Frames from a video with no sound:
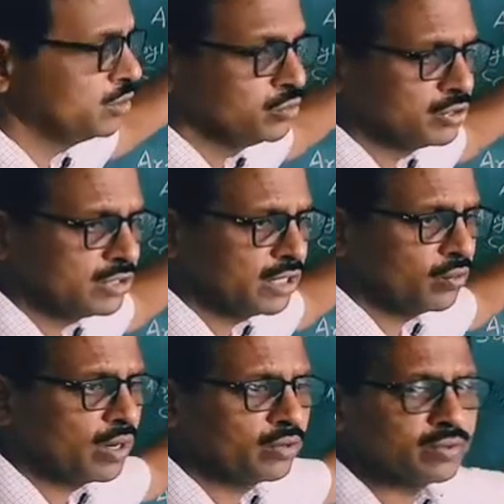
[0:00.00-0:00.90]
CuCl,
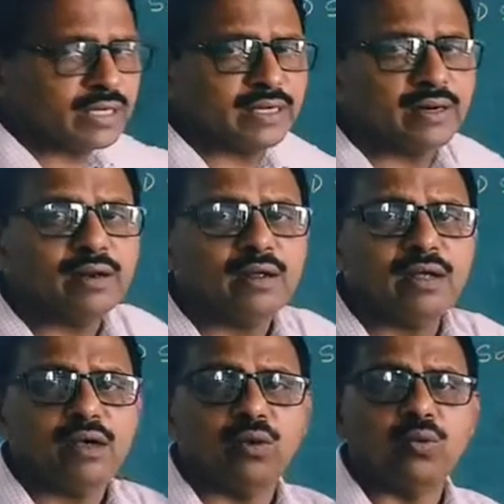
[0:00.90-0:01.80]
we
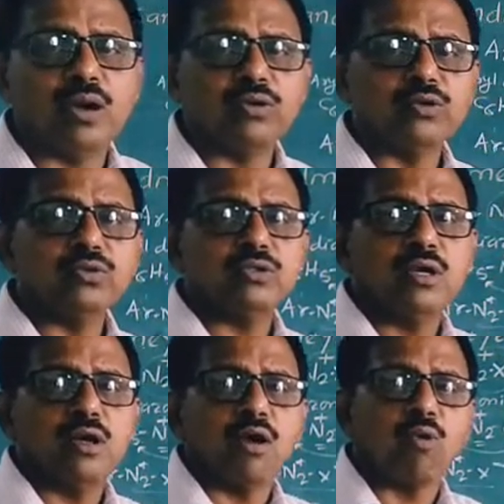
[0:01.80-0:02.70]
have to use
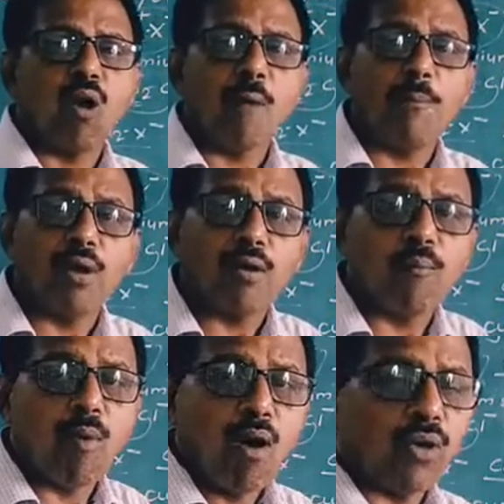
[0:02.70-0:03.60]
copper
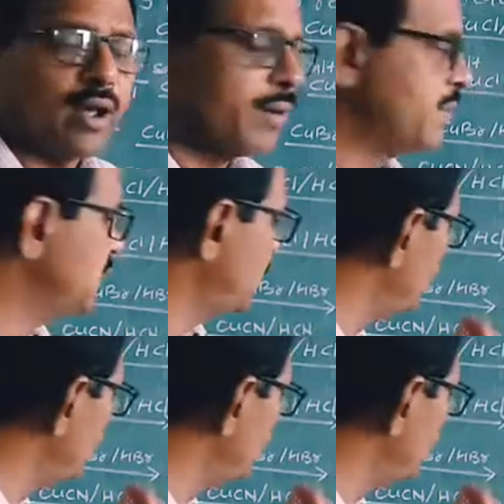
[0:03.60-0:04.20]
powder. Means